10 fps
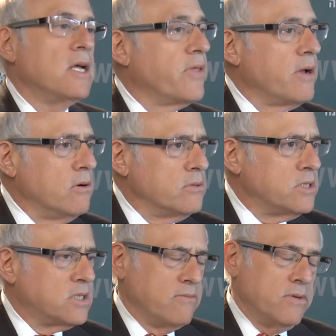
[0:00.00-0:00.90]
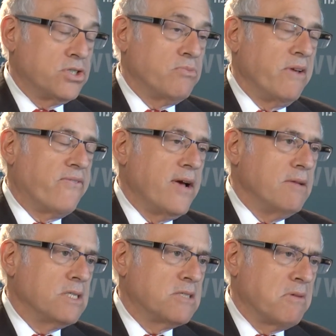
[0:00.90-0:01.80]
The oldest of which we
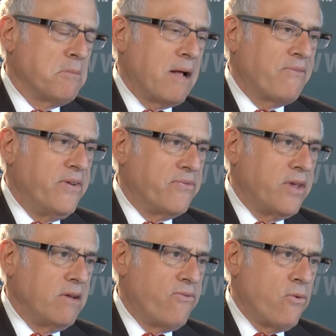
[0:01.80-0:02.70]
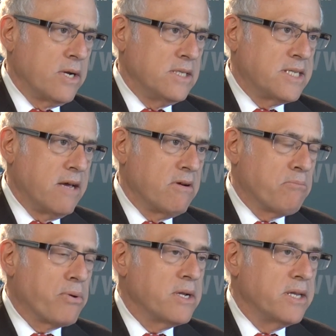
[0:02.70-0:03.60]
found was from about 1547,
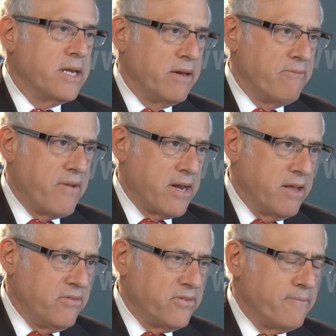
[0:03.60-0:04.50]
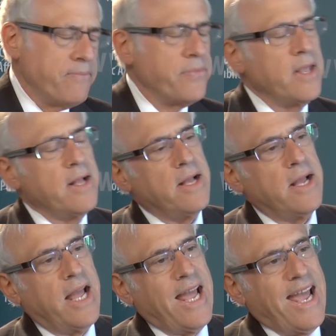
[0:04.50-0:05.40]
printed in Venice.
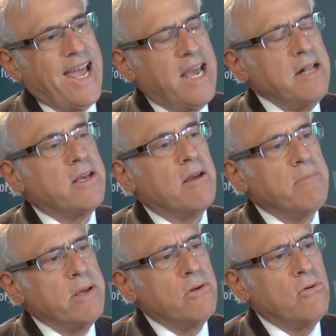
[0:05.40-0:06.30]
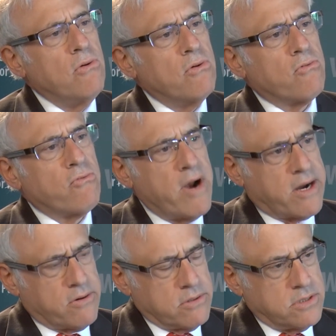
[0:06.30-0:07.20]
And communal
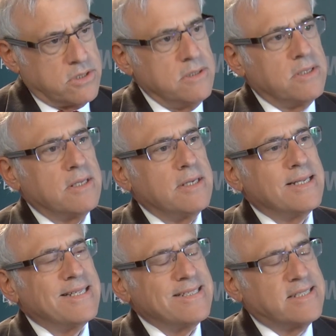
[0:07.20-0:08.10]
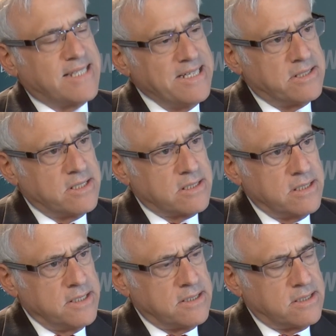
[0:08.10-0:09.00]
records, census
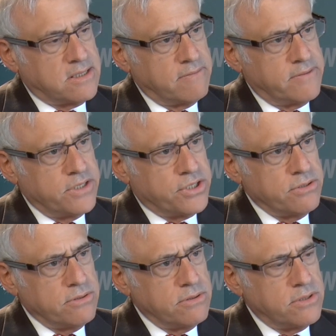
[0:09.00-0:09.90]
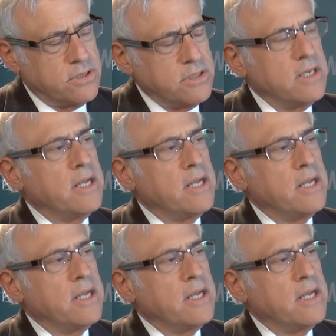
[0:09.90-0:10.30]
lists of the Jews.